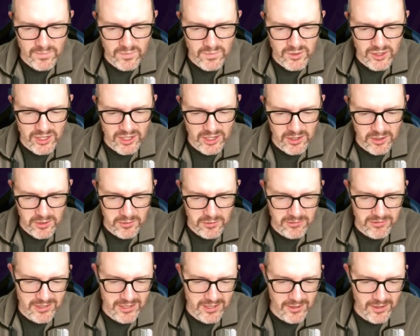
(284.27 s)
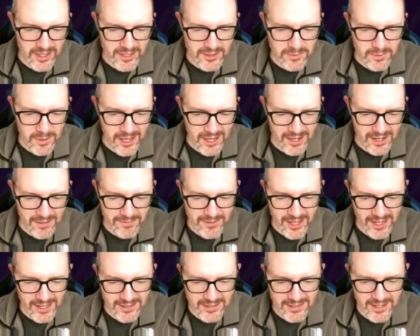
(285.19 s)
So, you know, that's why I left
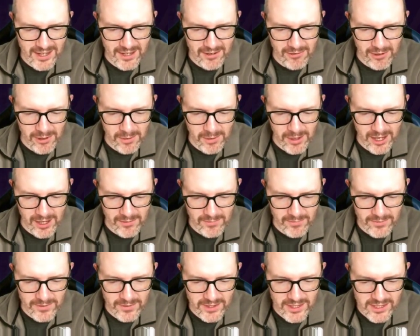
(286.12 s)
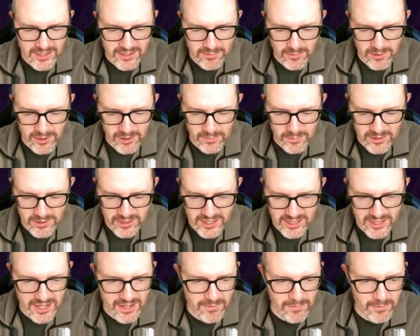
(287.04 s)
Cantero out for this one. We'll
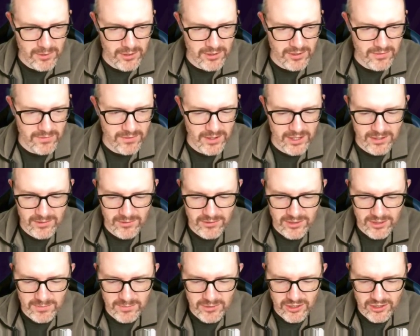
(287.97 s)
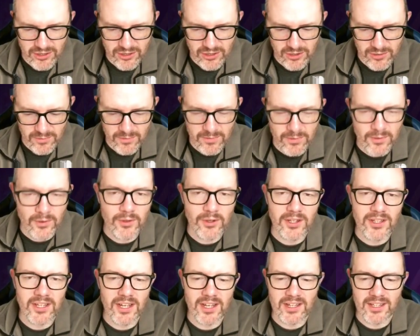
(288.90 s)
save one final substitute for
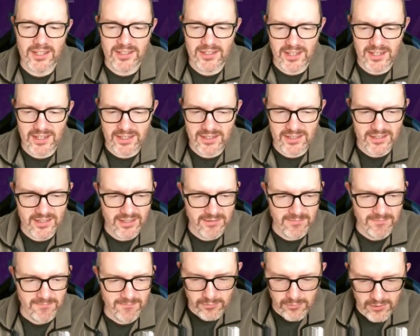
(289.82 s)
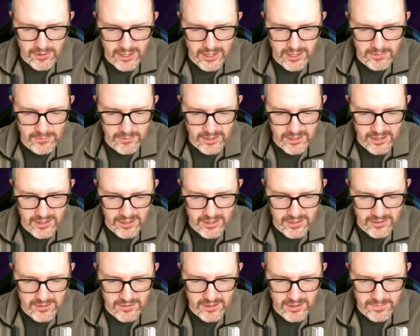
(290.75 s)
the dying seconds. Right, we
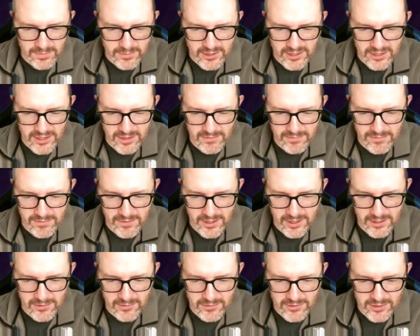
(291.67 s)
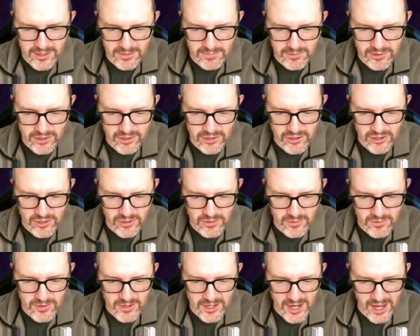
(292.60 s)
are up to that final
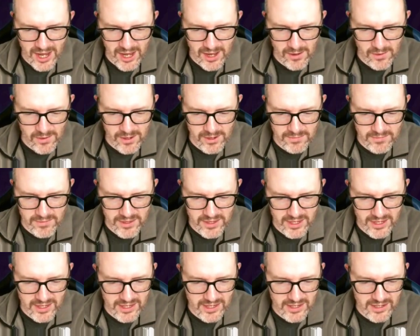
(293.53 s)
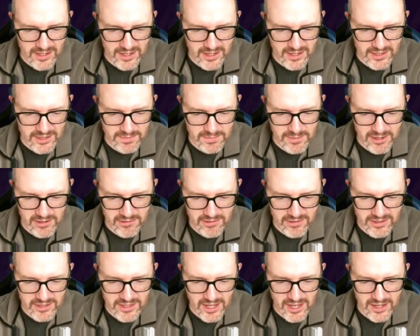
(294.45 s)
substitute now. I'm thinking the
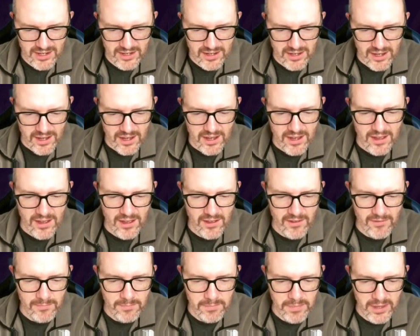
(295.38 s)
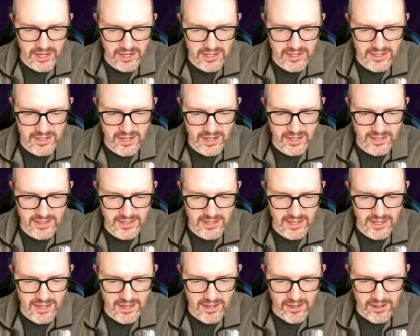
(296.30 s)
experienced head of
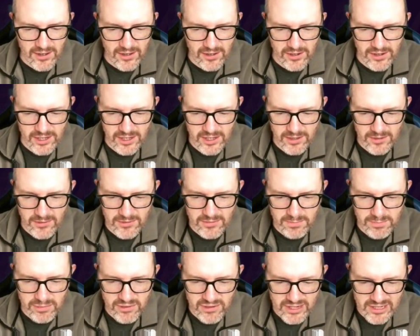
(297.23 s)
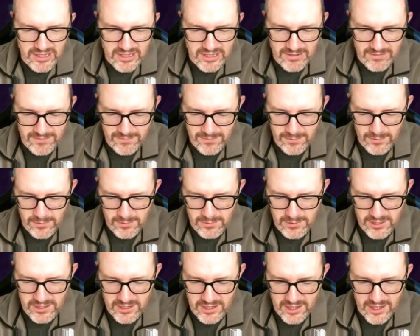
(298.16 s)
Benedetti. On he goes, pressing
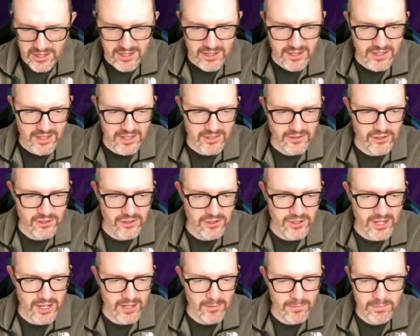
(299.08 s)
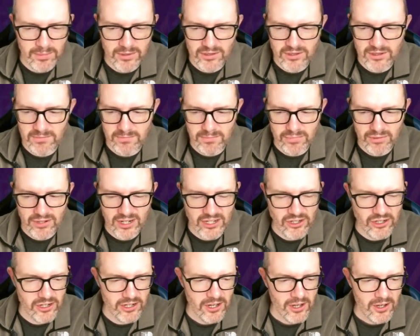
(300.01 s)
forward. That should help put some
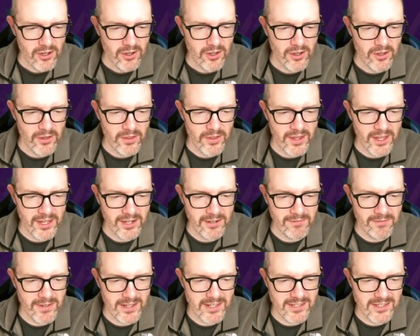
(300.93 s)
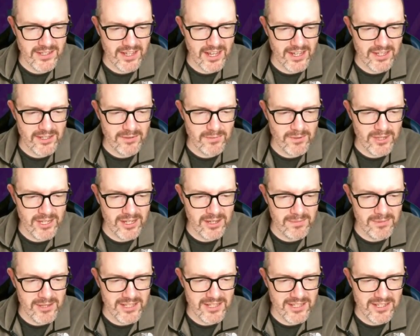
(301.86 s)
pressure on their defence as we
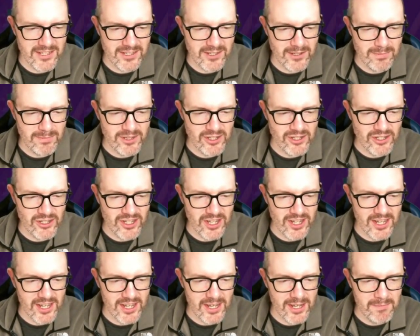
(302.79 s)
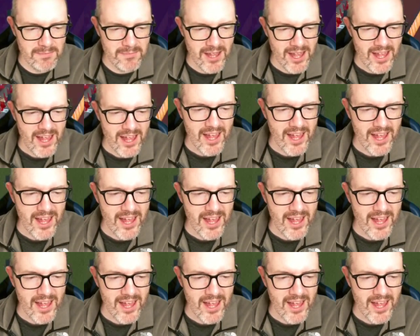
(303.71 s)
come into stoppage time.